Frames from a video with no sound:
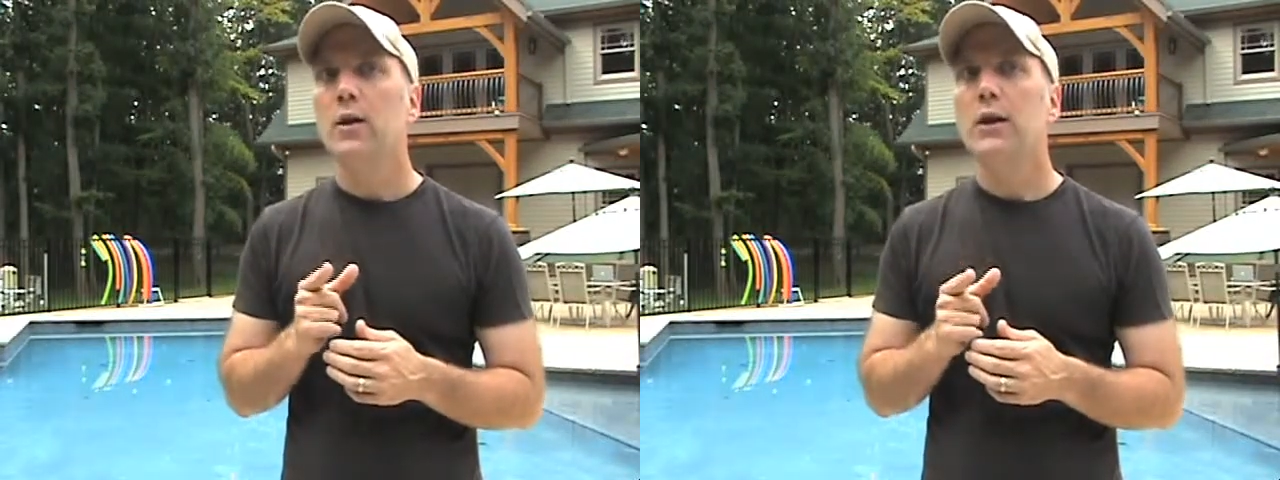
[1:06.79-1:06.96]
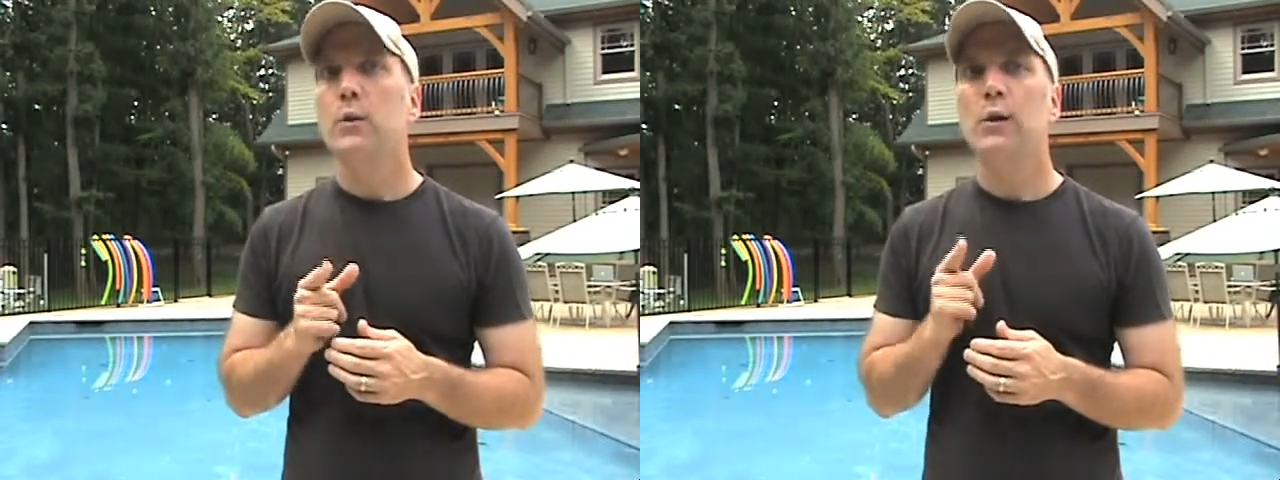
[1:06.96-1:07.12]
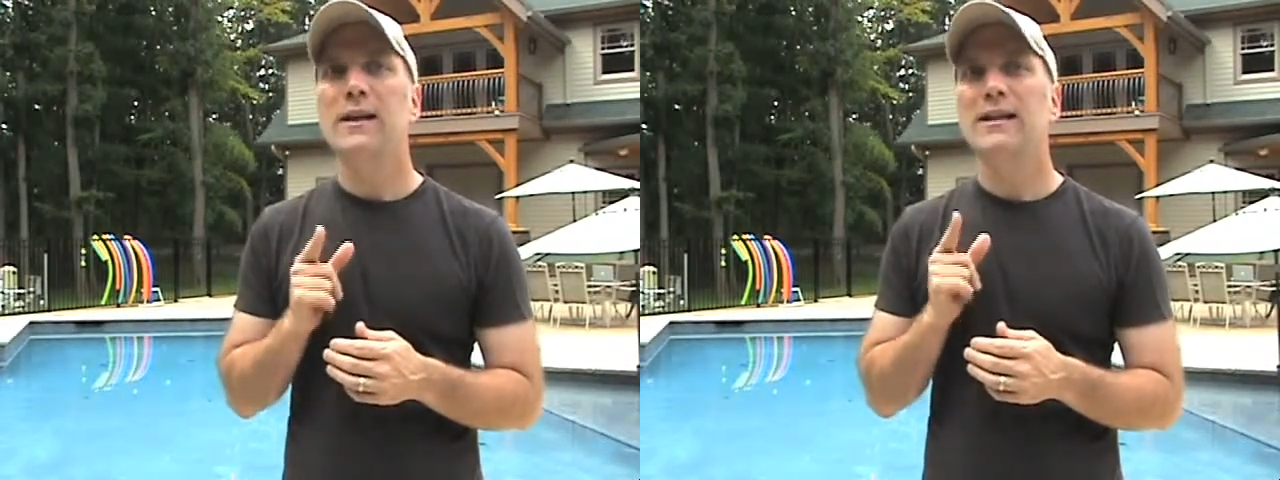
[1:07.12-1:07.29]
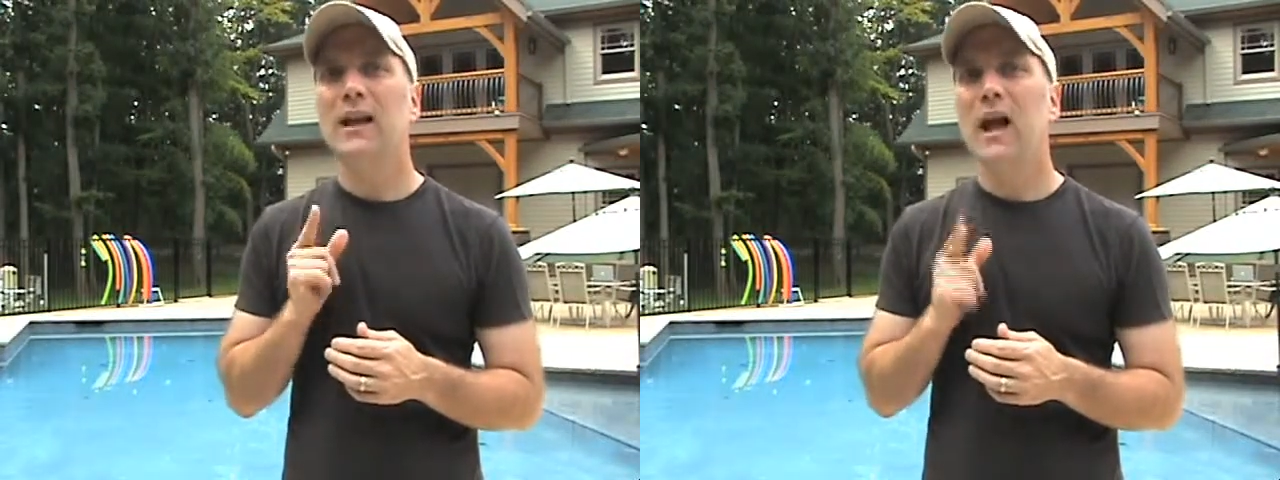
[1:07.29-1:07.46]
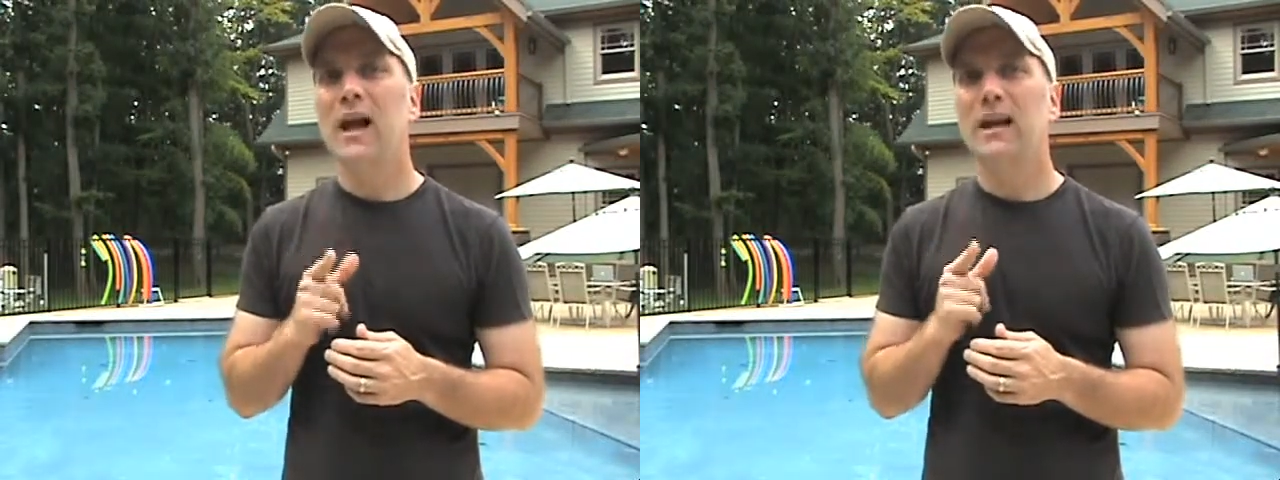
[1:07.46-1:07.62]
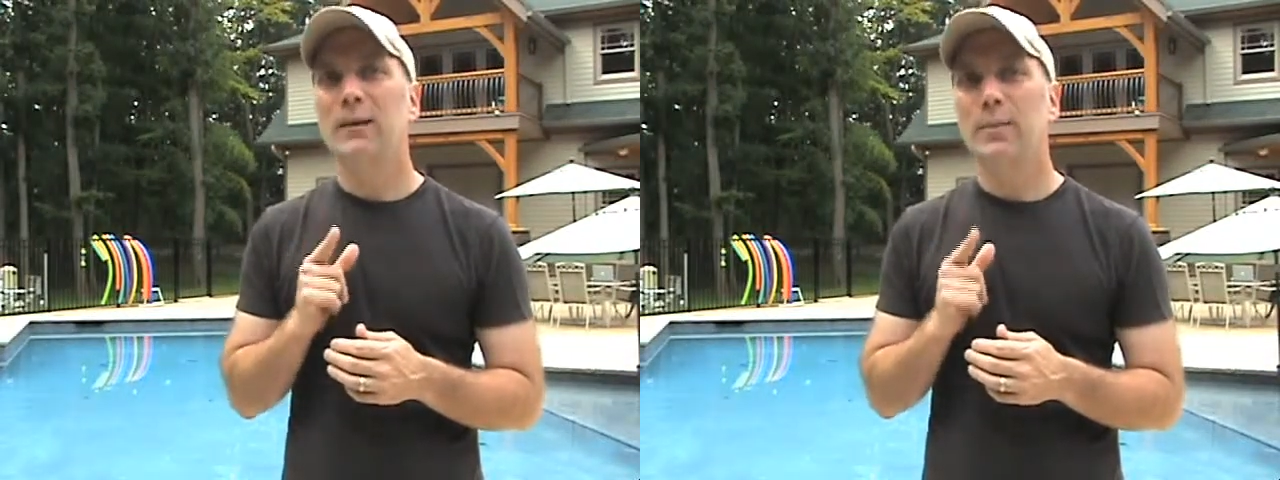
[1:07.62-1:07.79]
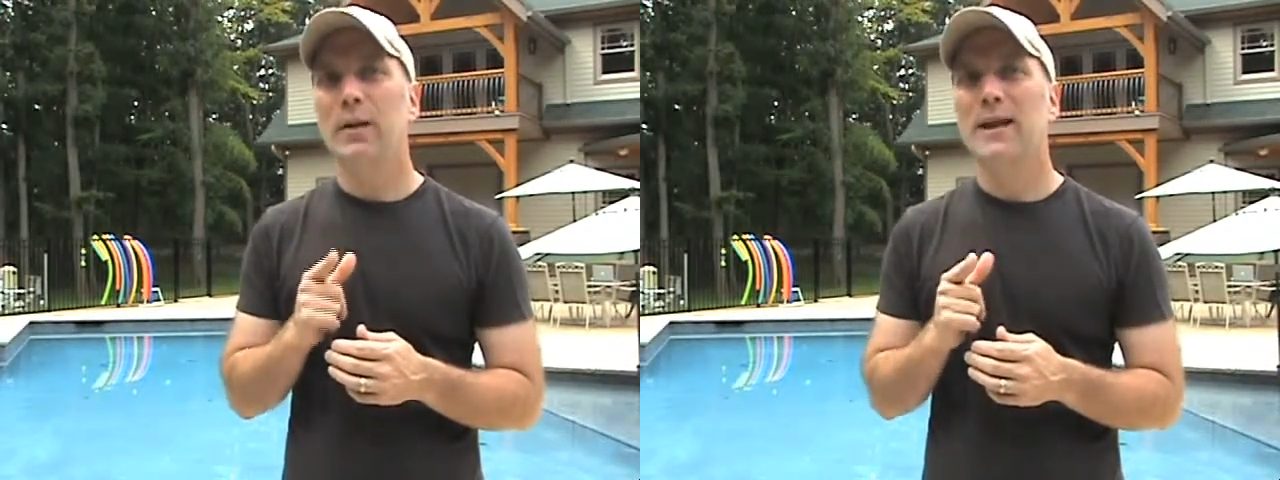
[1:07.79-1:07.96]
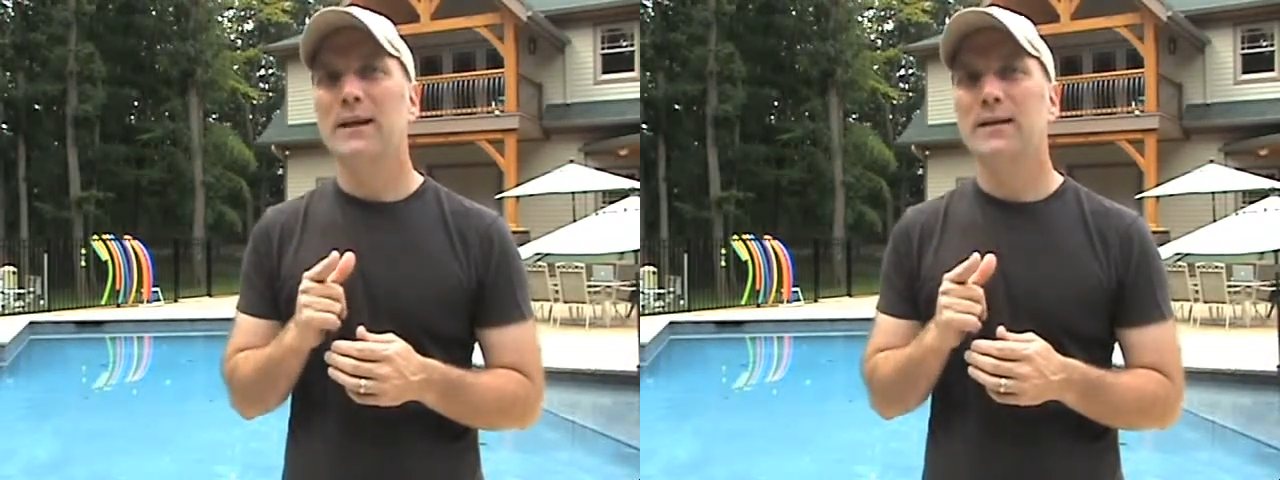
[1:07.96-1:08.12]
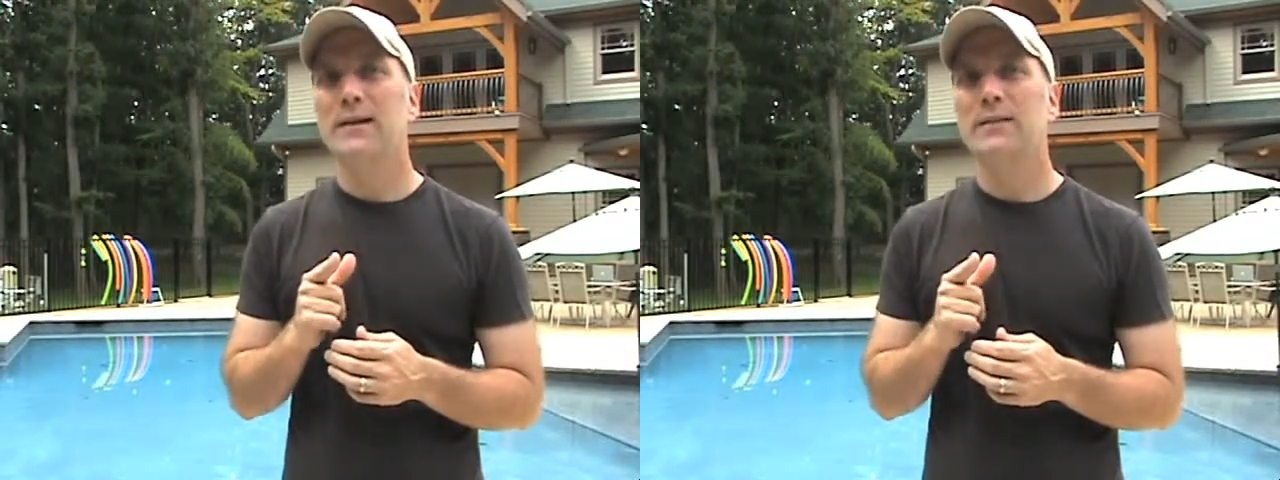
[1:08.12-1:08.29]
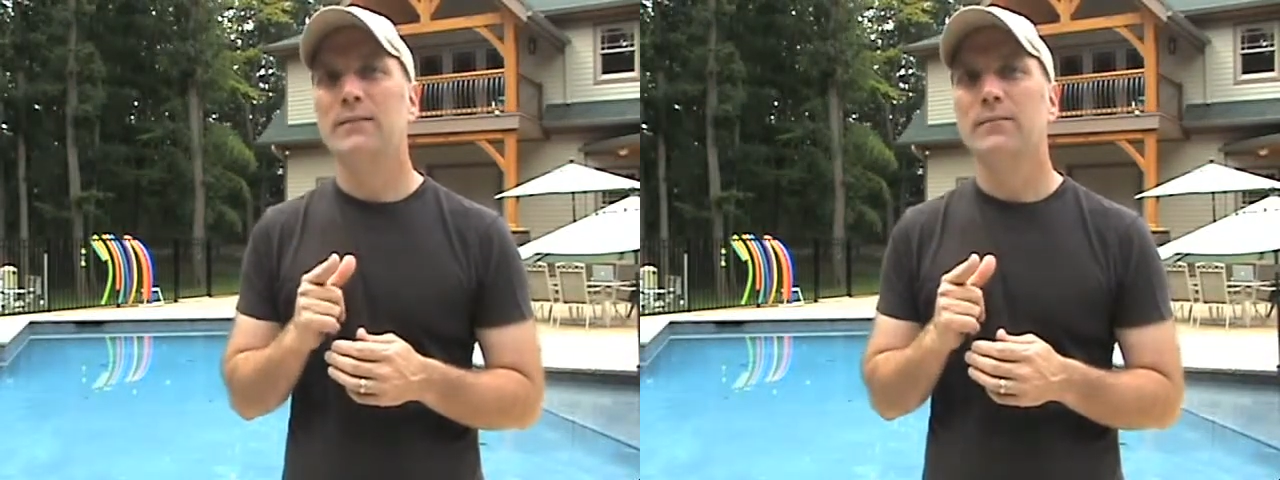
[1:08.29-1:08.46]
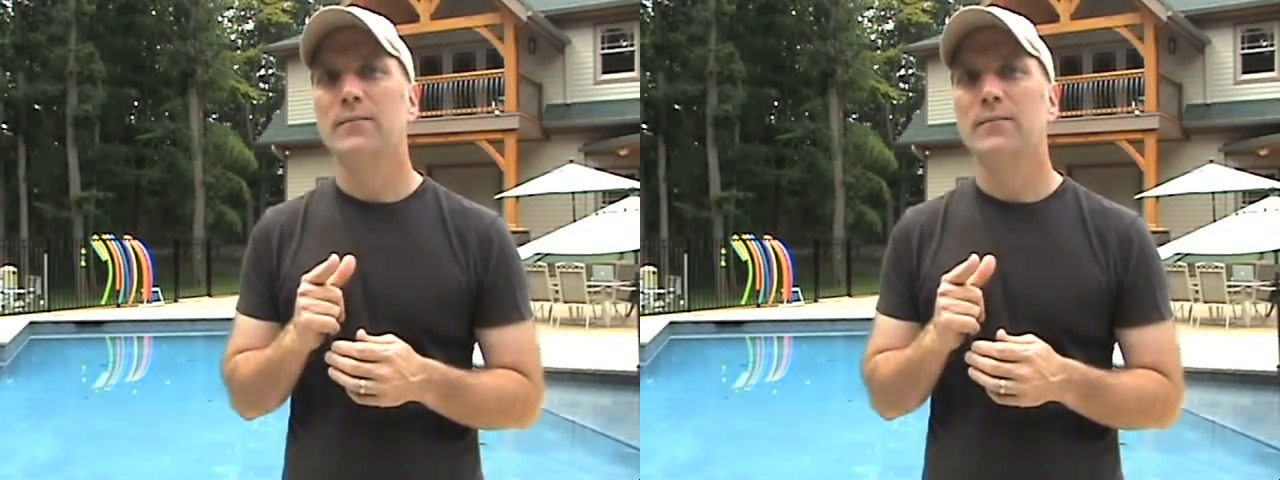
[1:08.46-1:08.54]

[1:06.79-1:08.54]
you will need to lock it in place.